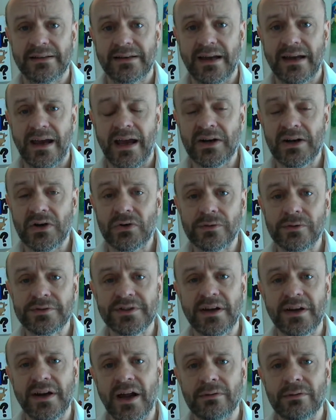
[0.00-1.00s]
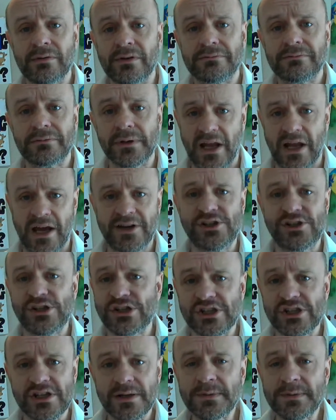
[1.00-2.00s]
And I also know of
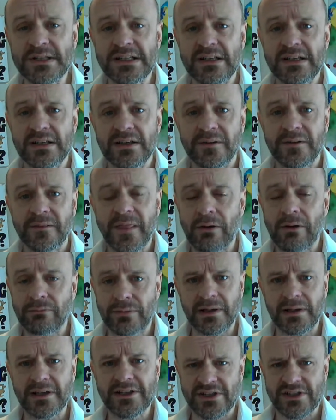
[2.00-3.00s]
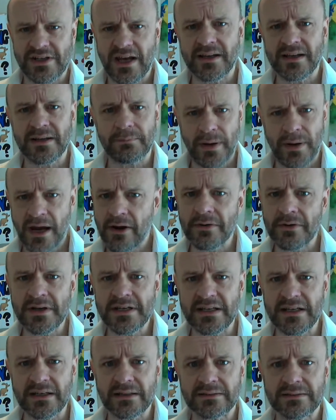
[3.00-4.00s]
relationships that really suck at
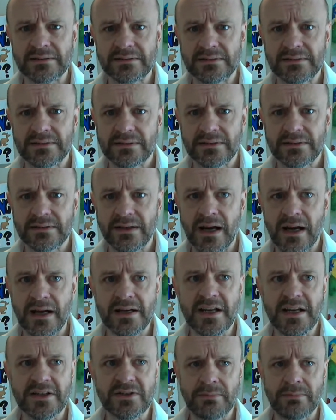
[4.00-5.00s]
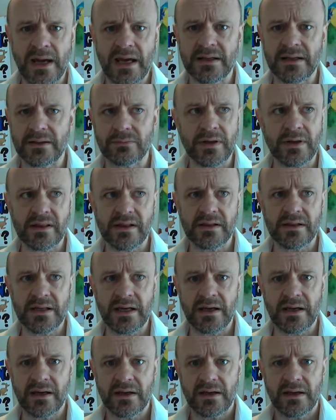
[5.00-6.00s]
parenting. And it doesn't matter whether
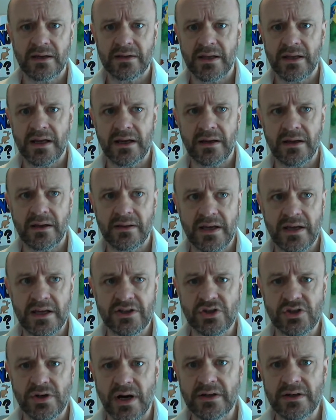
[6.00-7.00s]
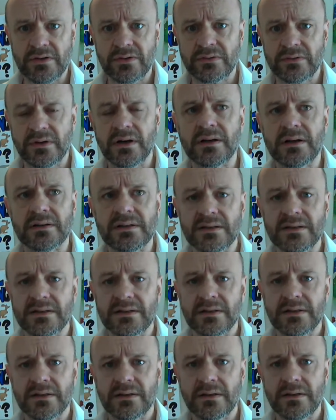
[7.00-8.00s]
they're straight or not.
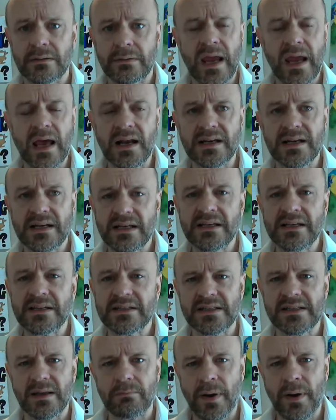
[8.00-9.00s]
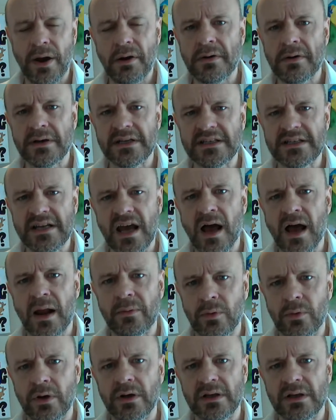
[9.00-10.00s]
The reality is that parenting's hard
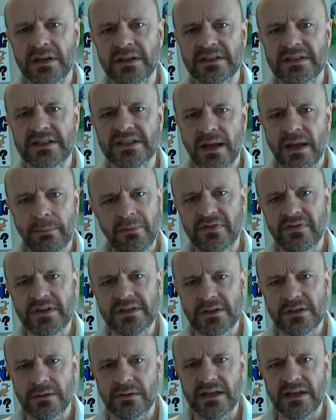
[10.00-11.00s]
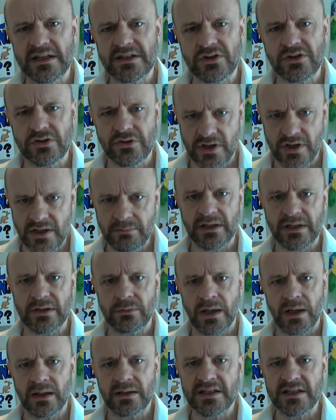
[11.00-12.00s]
work, and some of us do it extremely
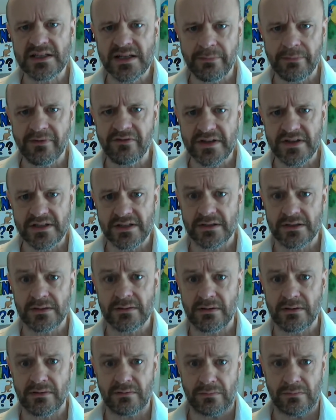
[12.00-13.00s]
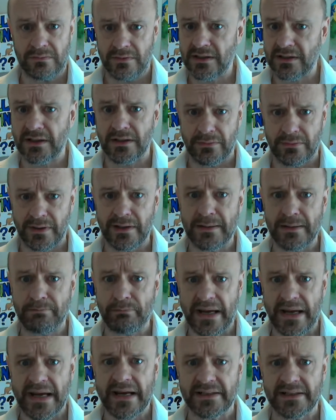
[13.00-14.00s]
well and some of us do it really, really
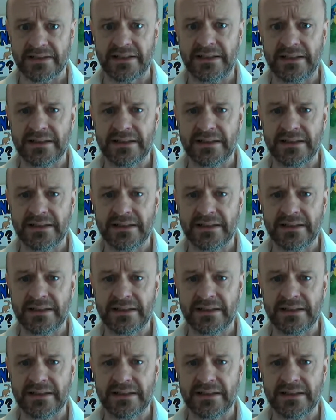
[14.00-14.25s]
badly.